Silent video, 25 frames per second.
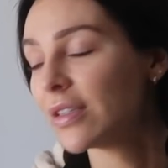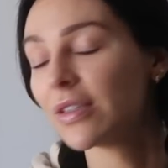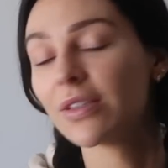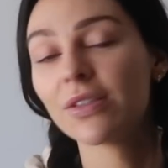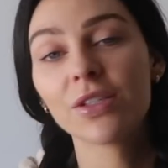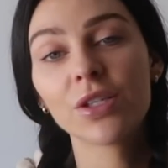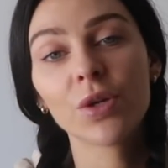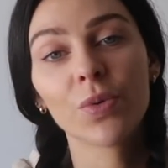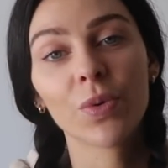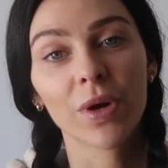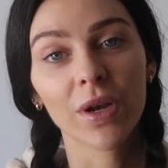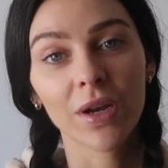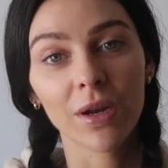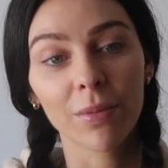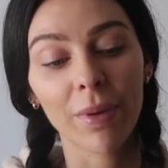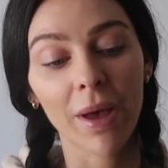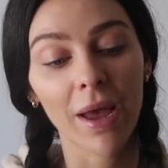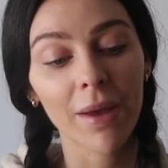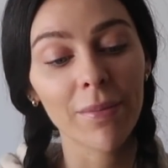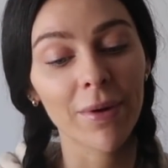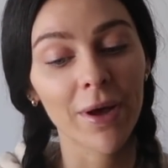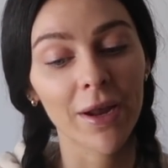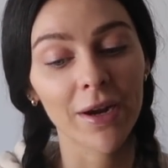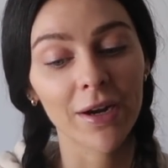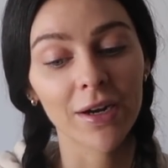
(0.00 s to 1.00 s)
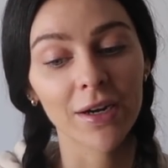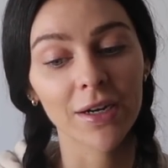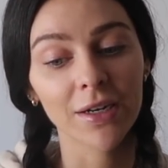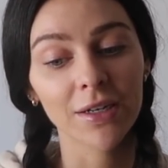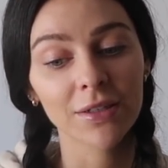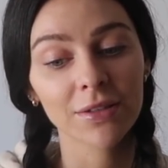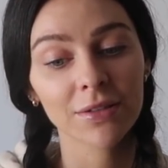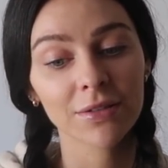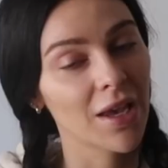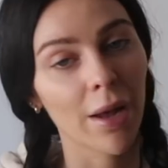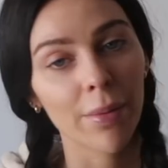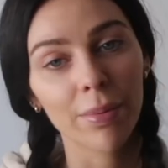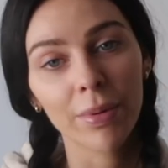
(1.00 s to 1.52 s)
So we're gonna buy butter,
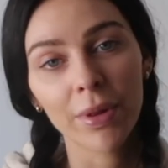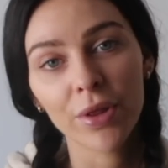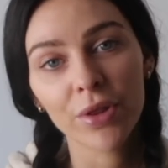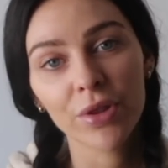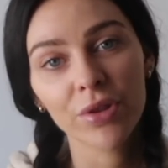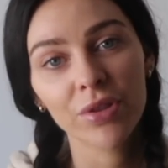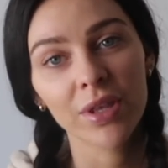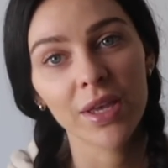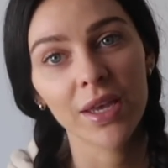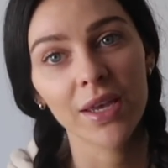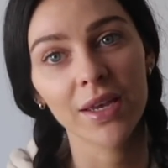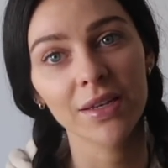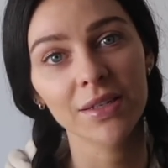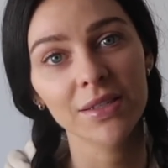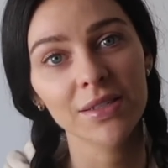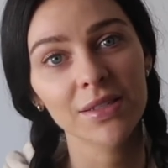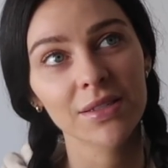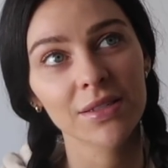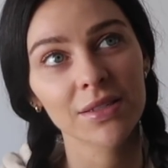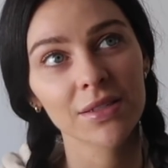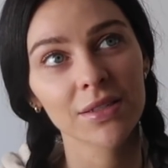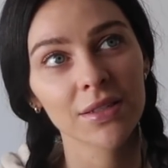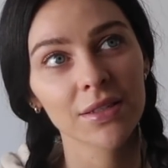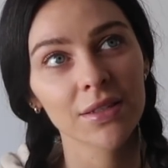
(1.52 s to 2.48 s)
a couple other things.